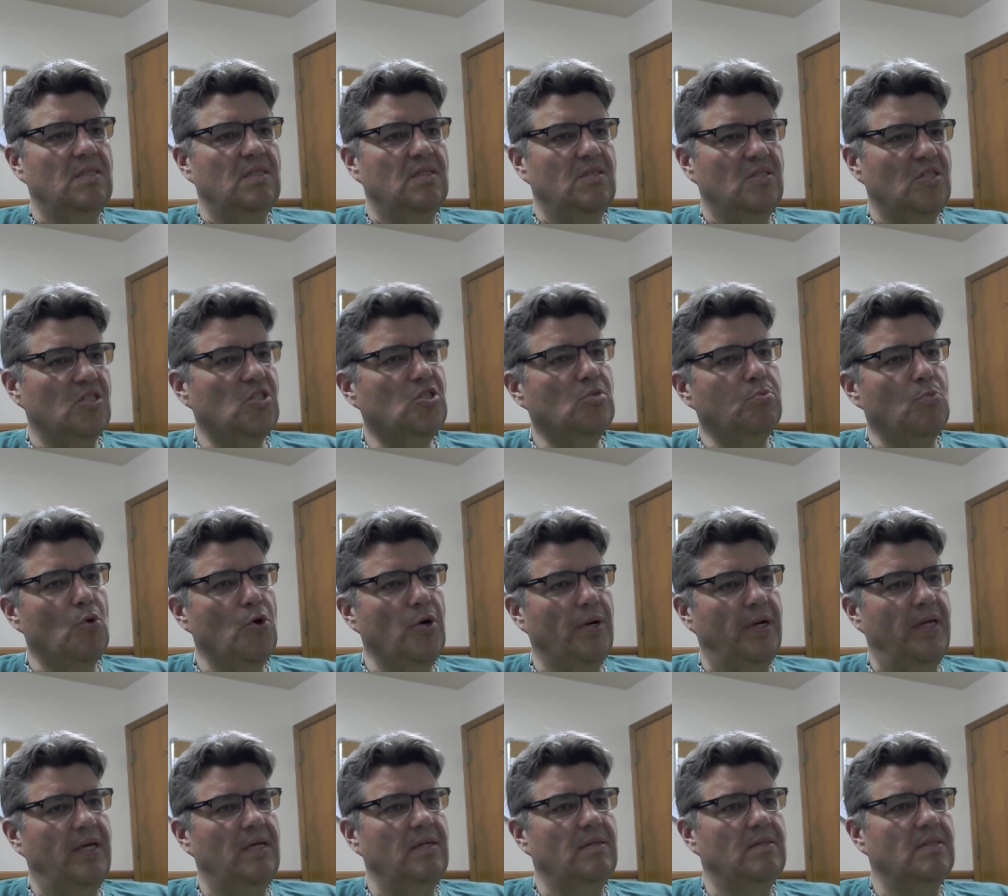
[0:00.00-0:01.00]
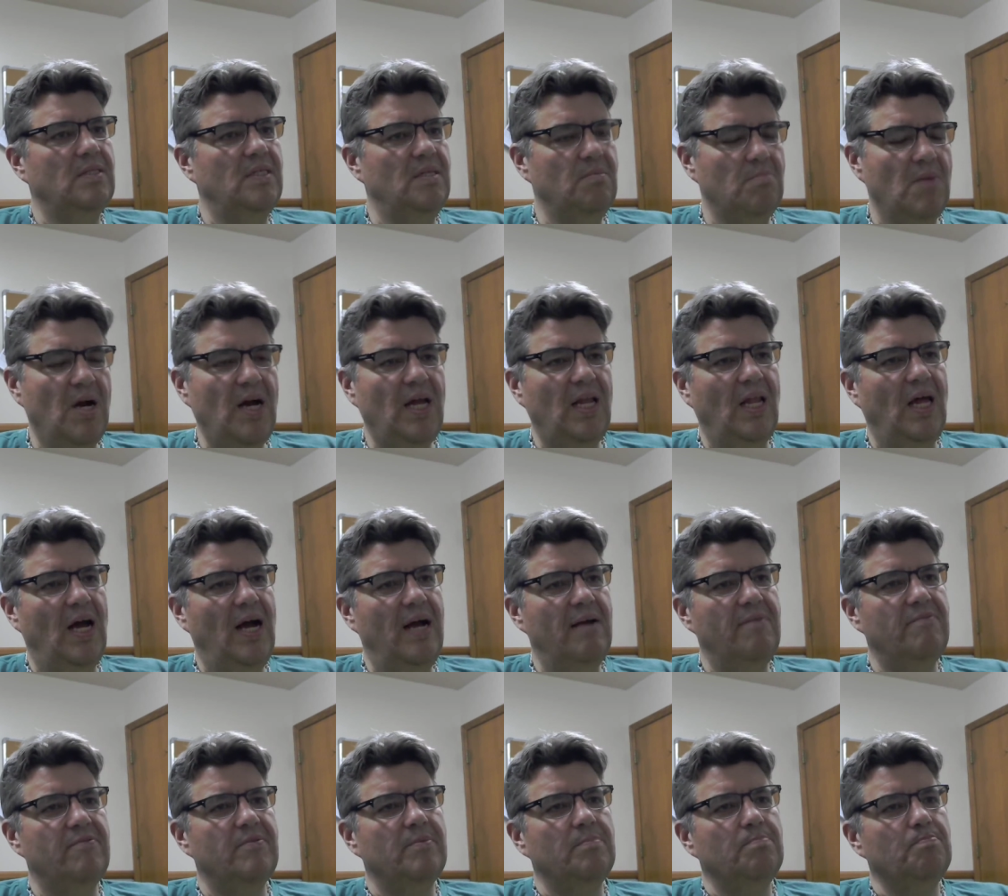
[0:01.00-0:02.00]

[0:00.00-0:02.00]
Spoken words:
this morning in my life